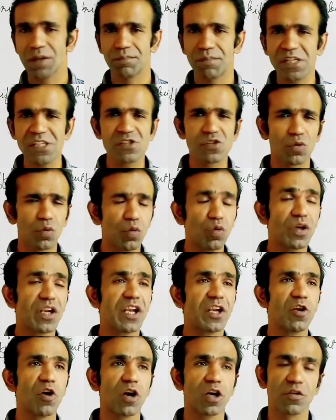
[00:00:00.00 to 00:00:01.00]
means who
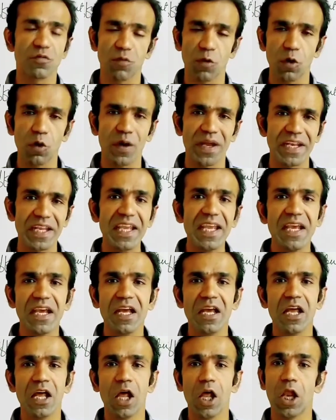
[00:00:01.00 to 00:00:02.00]
did not follow
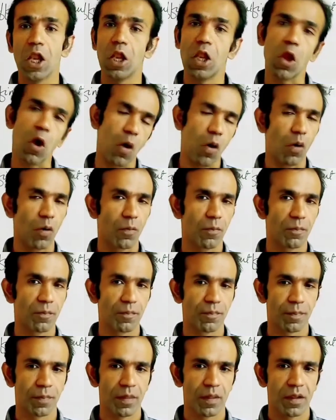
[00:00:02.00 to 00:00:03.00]
any
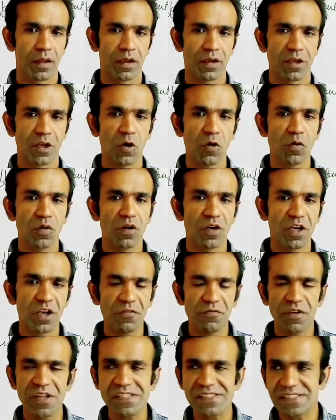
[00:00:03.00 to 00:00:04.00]
law. Now
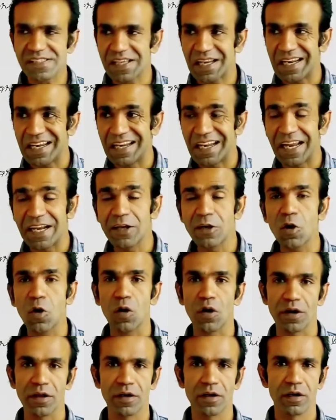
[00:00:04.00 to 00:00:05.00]
Griffin's
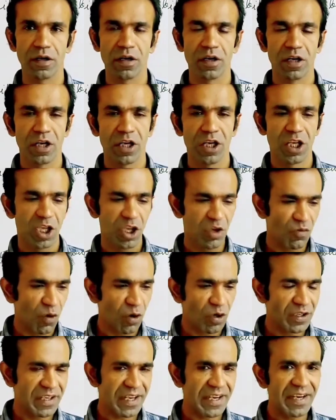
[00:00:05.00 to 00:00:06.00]
landlord, he
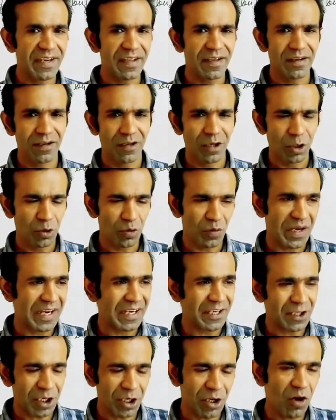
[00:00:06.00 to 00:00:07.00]
wanted to
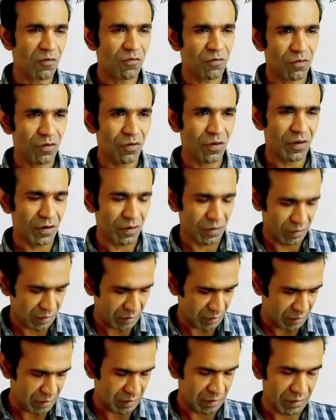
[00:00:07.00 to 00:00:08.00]
get rid
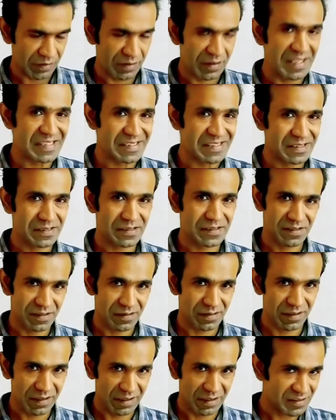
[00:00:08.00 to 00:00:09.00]
of this
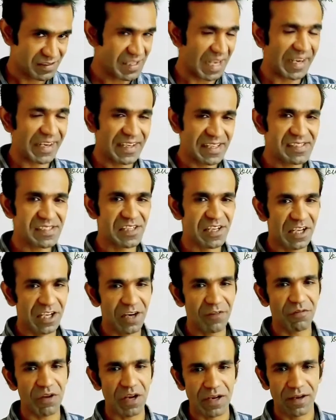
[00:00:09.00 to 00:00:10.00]
scientist
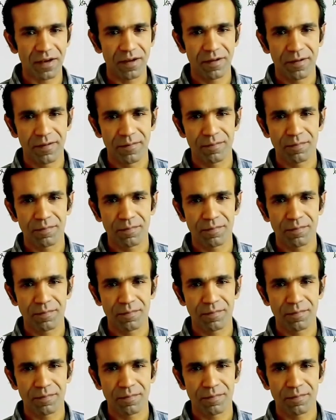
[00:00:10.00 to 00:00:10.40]
Griffin